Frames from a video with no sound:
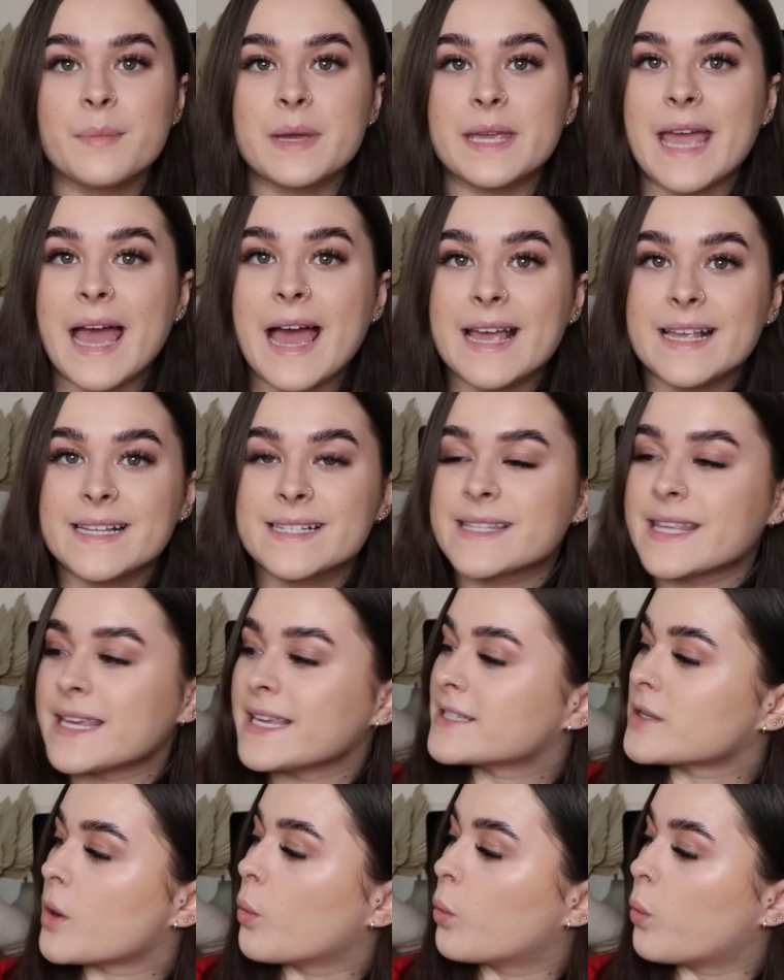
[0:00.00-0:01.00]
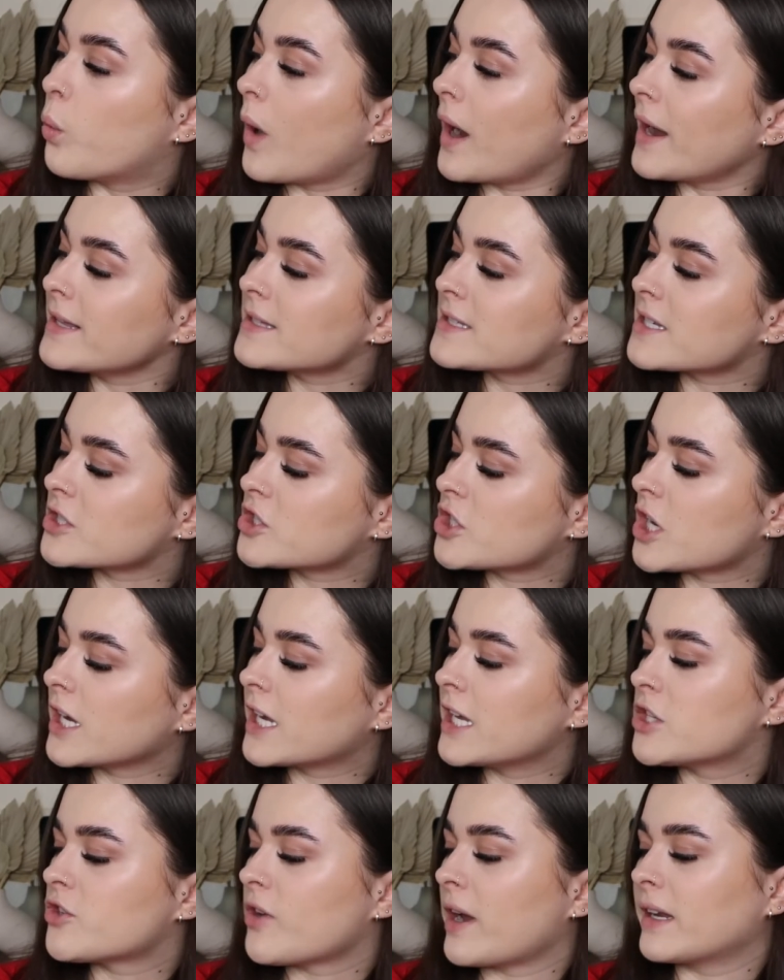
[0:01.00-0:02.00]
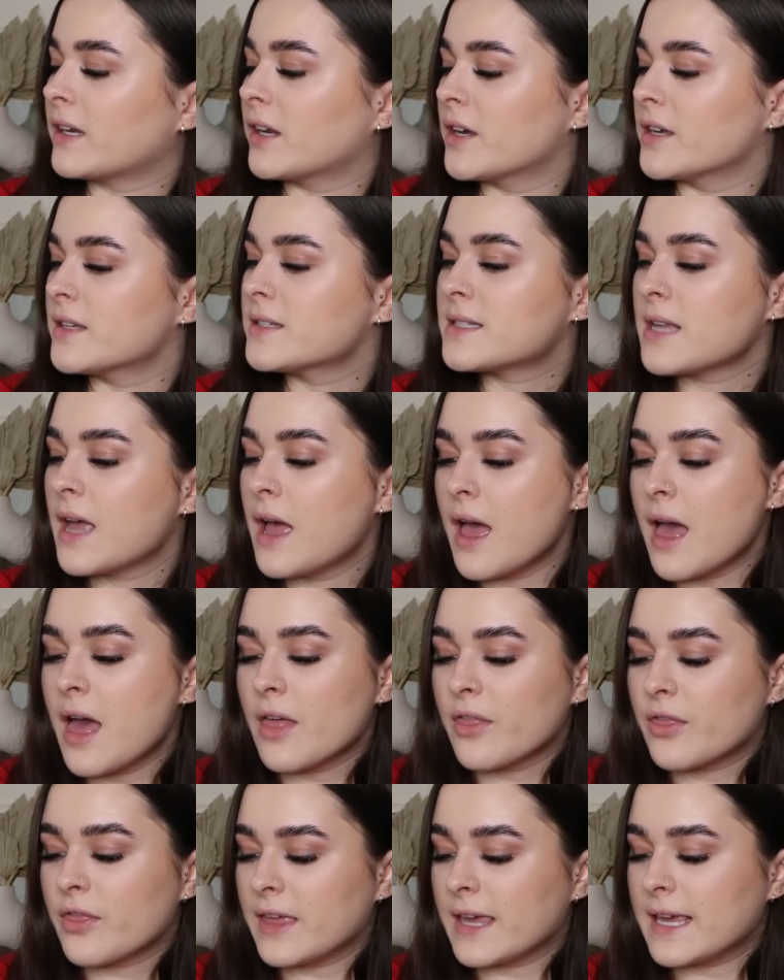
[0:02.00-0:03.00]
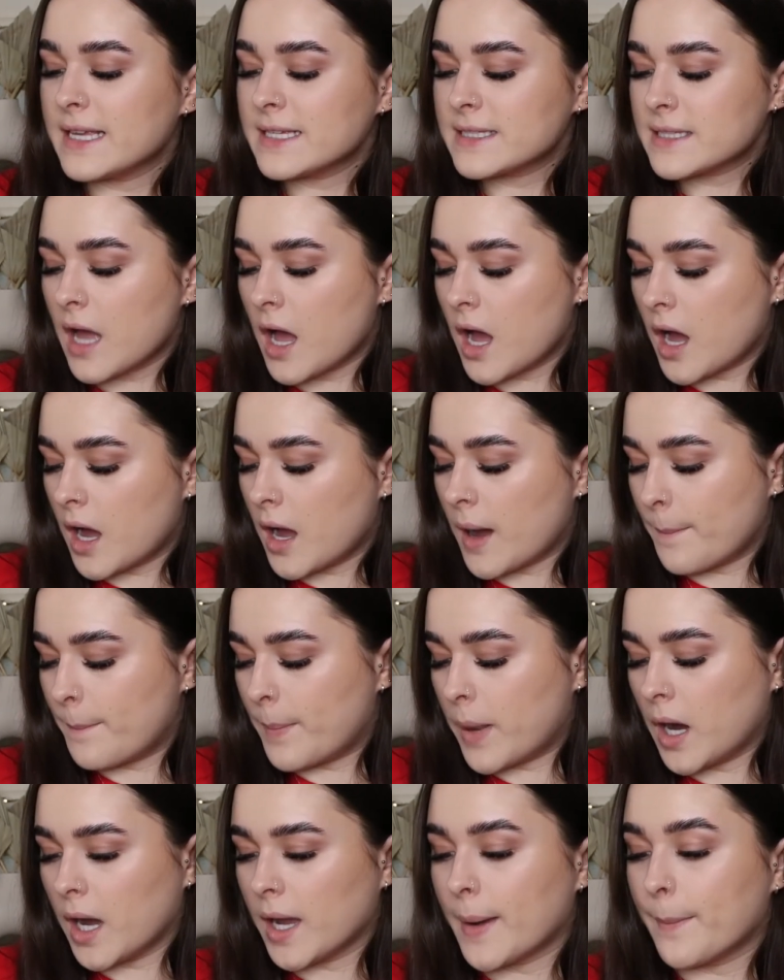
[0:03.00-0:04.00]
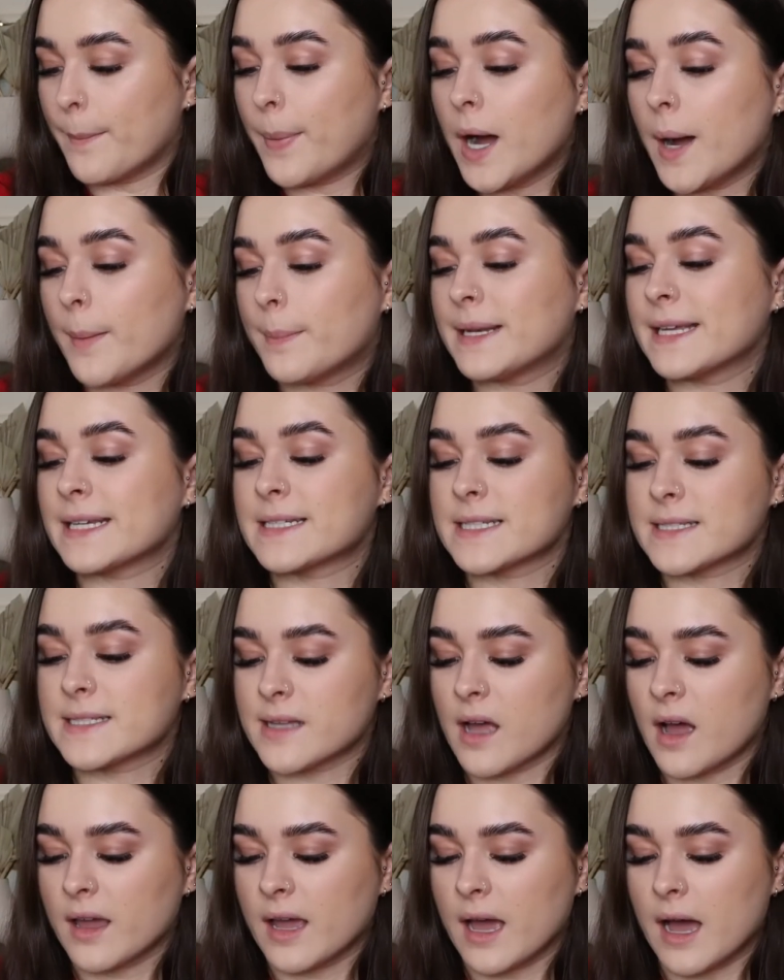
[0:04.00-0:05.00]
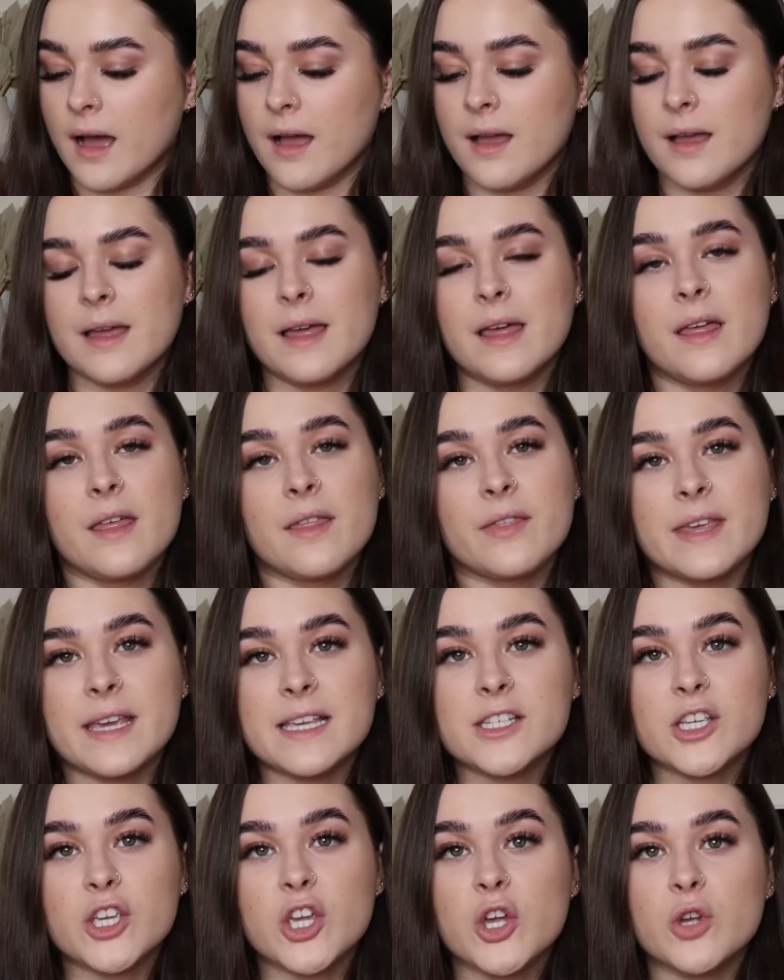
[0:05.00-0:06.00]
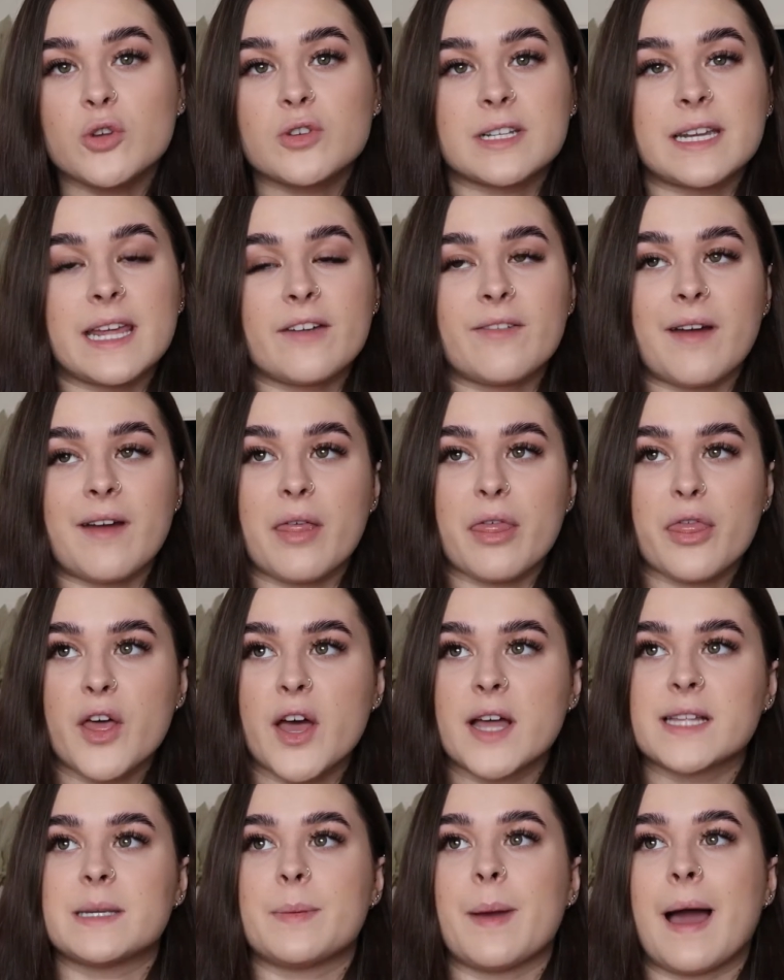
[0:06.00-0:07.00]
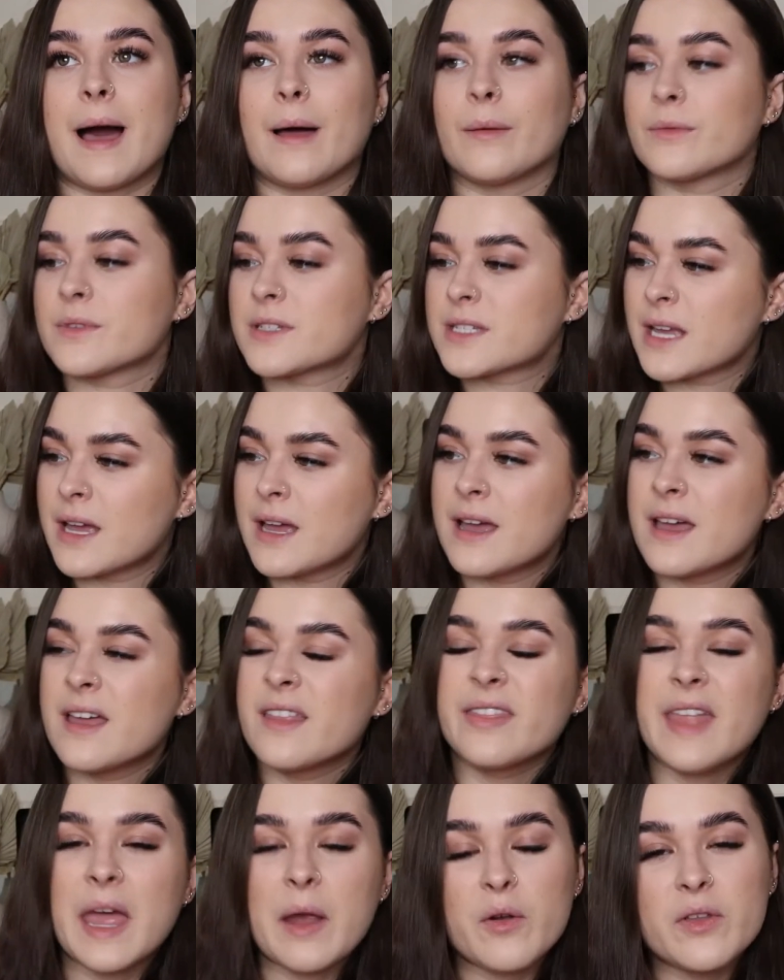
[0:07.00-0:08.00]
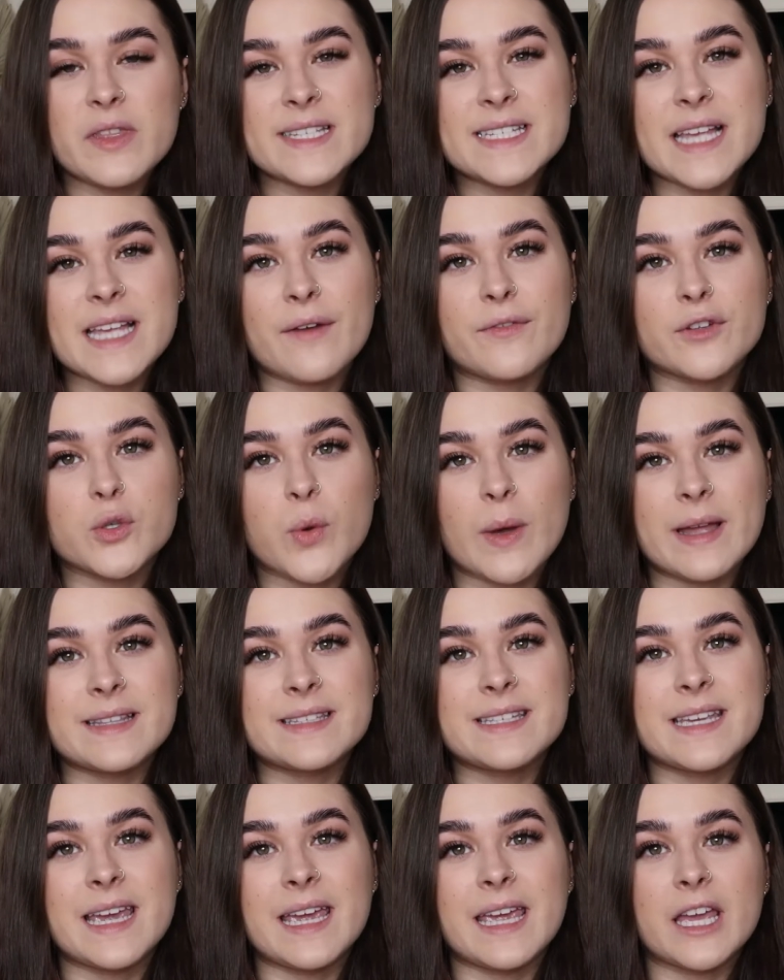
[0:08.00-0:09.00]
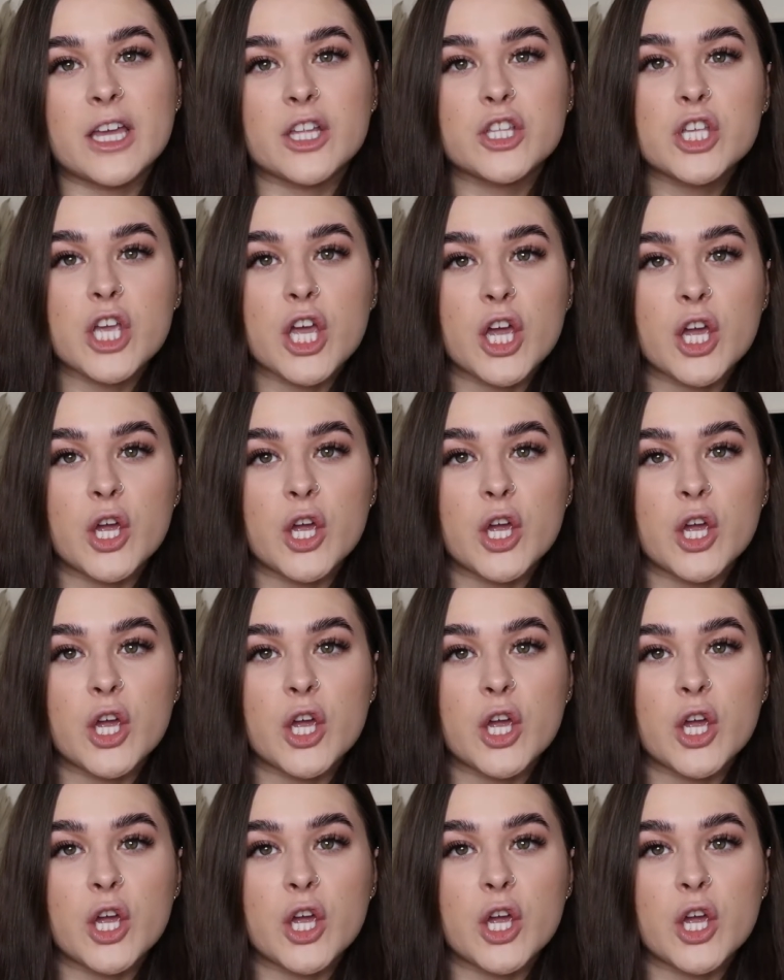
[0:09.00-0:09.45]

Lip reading: But yeah, it's these white chunky trainers. These are by Public Desire. These are usually around £30. They were in the sale for £22.